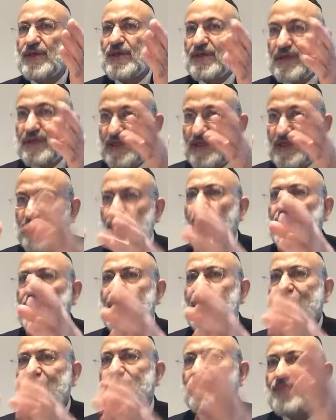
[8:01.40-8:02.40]
They saw
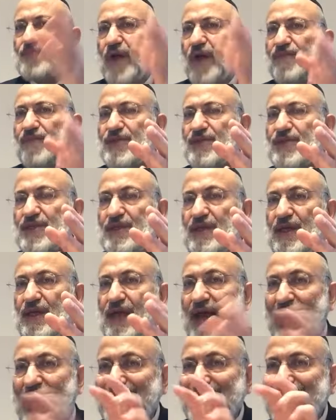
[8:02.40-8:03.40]
that with prophecy,
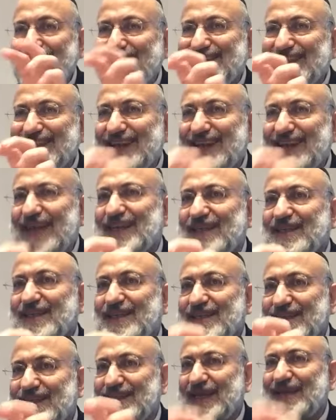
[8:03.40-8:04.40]
and that's the
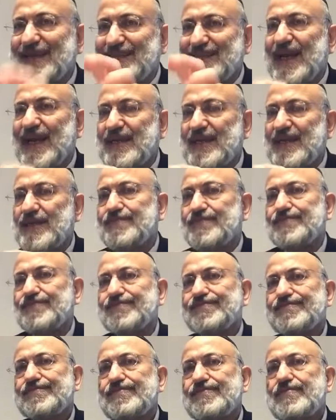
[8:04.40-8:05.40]
legacy. Zikri.
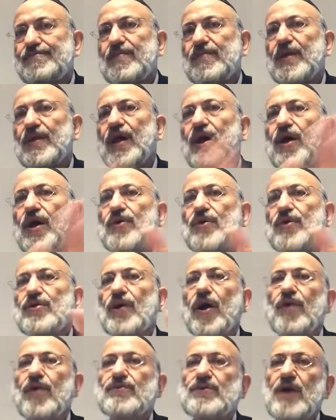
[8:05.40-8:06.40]

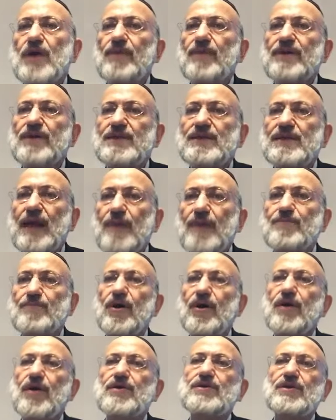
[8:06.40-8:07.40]
No, somebody says,
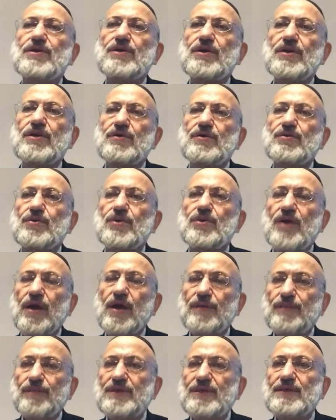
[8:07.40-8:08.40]
Rabbi,
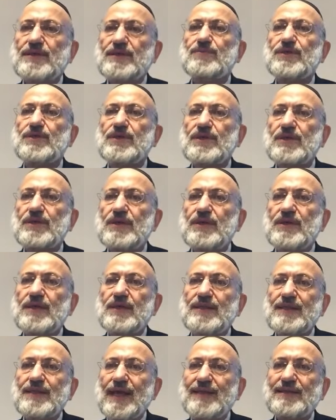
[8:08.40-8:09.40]
convinced me
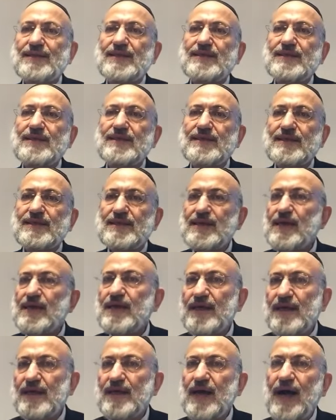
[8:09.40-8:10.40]
that this is
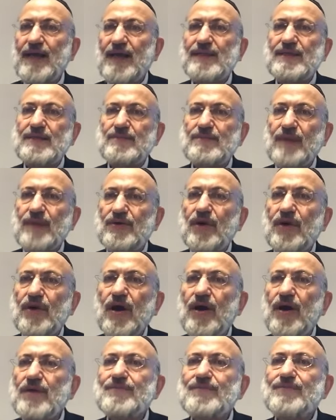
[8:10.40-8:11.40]
there and this can
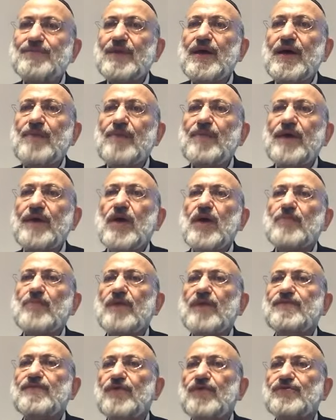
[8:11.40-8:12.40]
go. But I'm
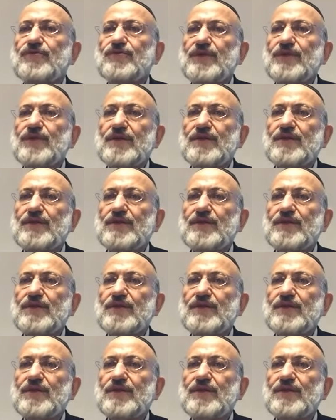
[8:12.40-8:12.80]
not fortunate.